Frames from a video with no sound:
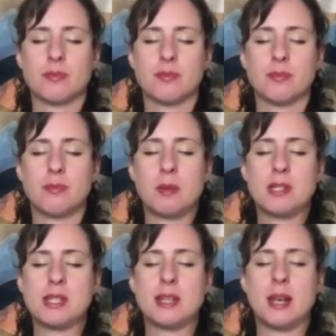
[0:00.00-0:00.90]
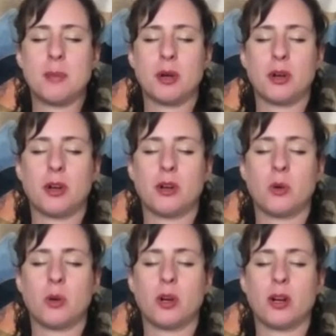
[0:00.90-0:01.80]
Maybe it's a neighbor
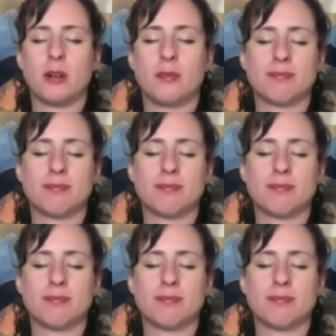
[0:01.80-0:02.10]
or